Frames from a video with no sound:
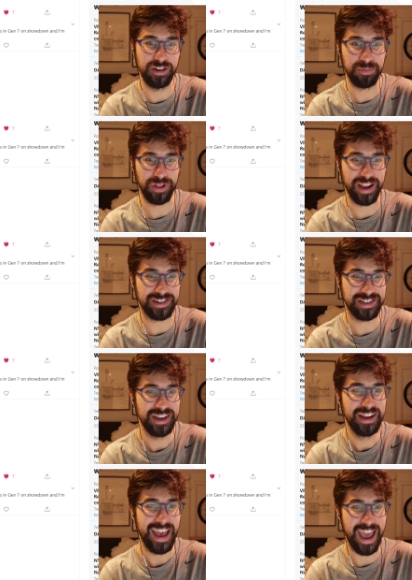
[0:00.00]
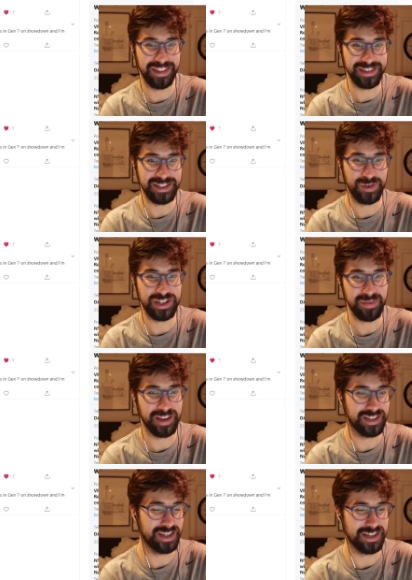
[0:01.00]
players endlessly switching
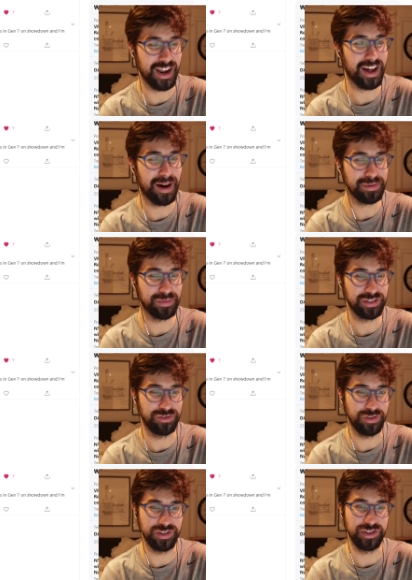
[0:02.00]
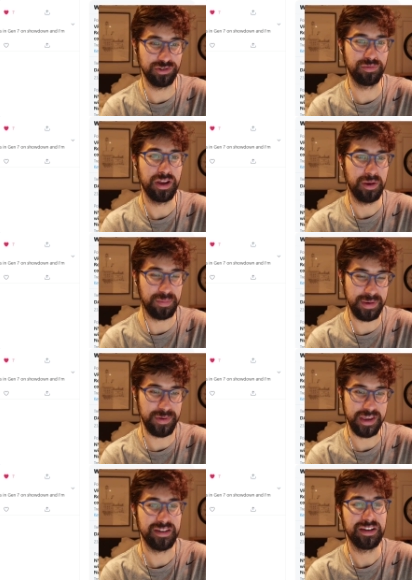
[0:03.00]
because it is not optimal to consume
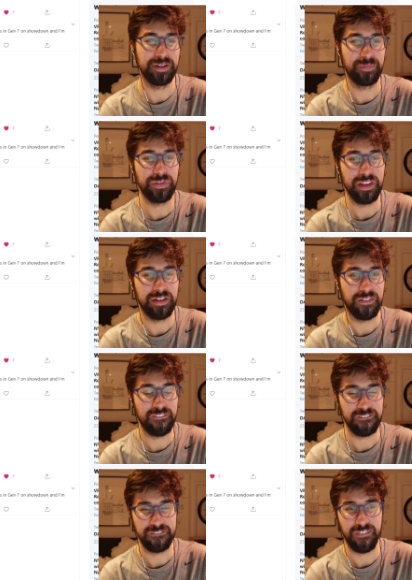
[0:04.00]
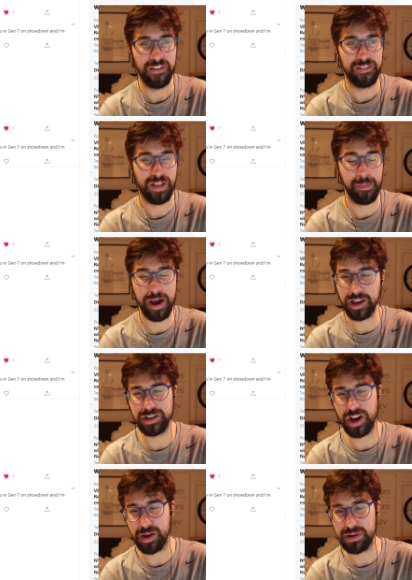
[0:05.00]
PP. I'm not going to
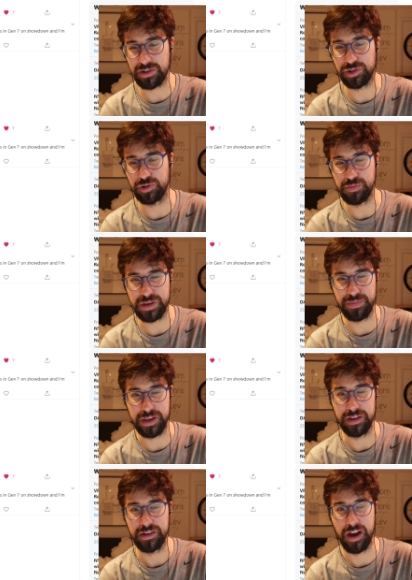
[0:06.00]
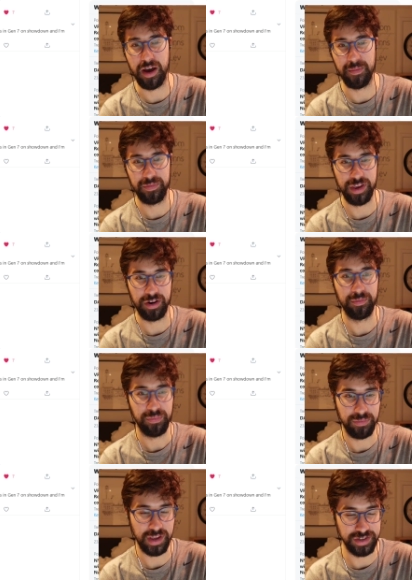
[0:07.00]
talk about consume PP um, here
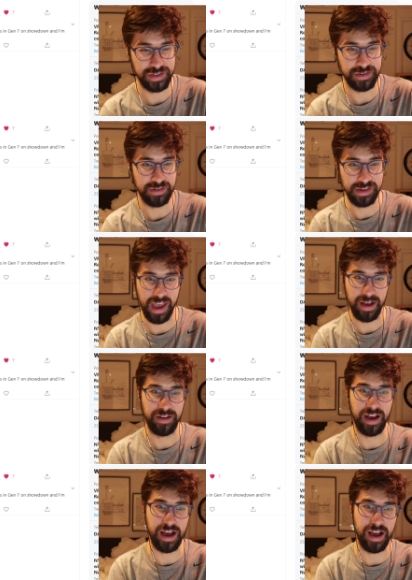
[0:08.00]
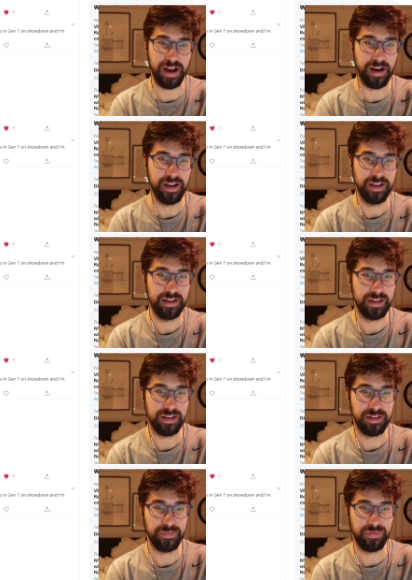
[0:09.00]
because yeah, uh,
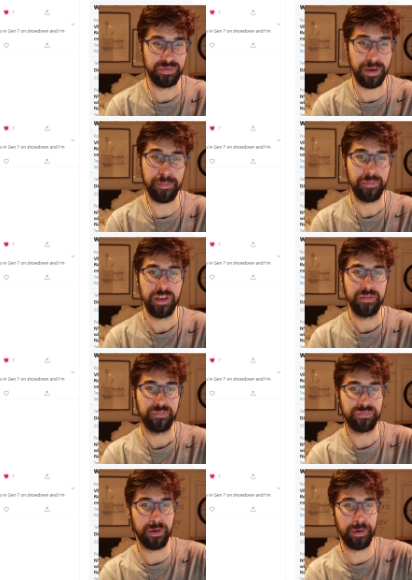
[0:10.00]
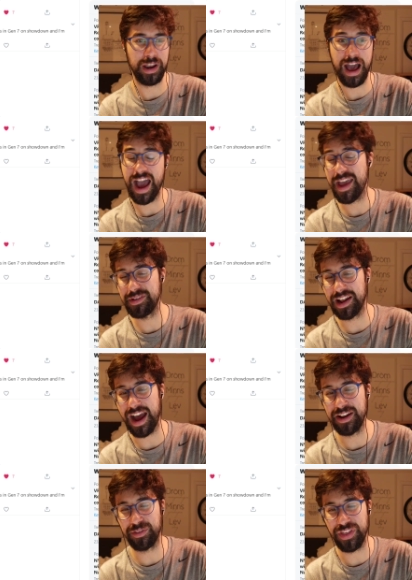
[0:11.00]
yep. But I mean, I
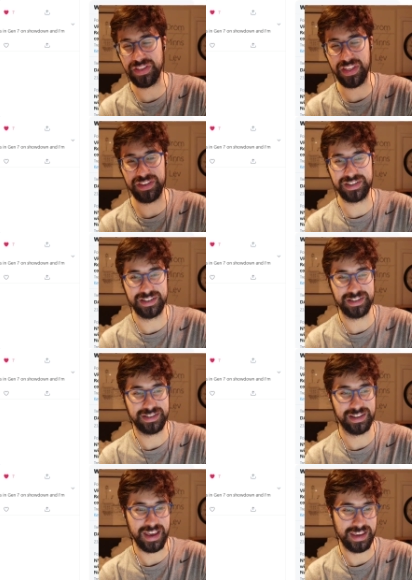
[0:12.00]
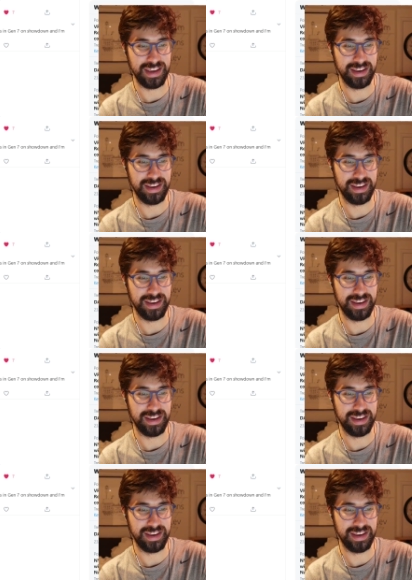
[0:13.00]
don't think that this is like.